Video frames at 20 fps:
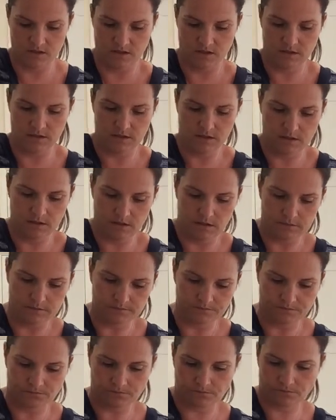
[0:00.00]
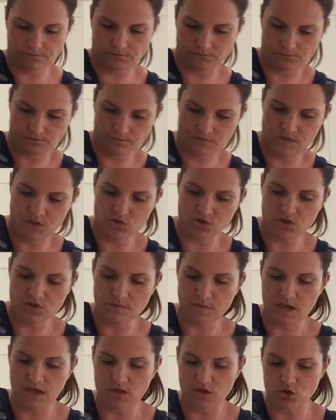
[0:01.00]
Now just
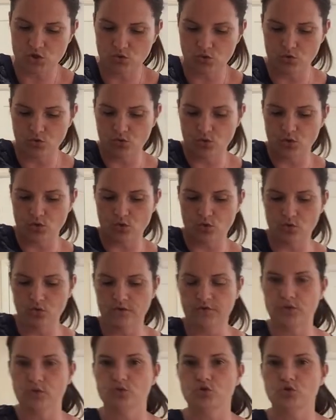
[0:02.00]
make sure that all of your